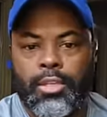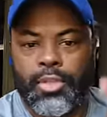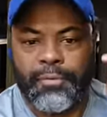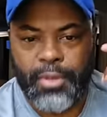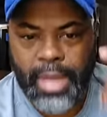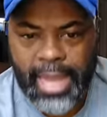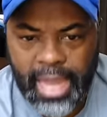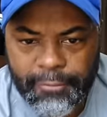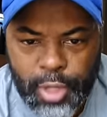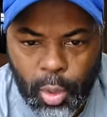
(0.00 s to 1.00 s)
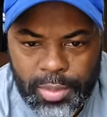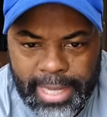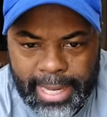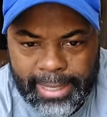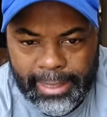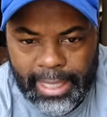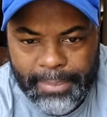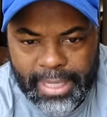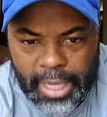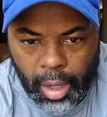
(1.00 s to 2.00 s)
So if you have no debt, let
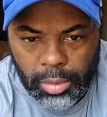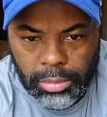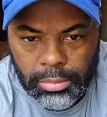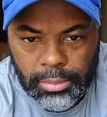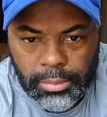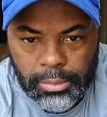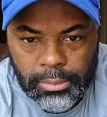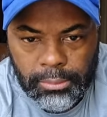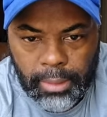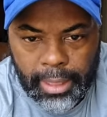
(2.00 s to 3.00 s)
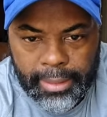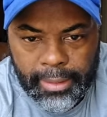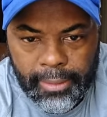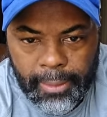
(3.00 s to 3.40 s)
me know, right?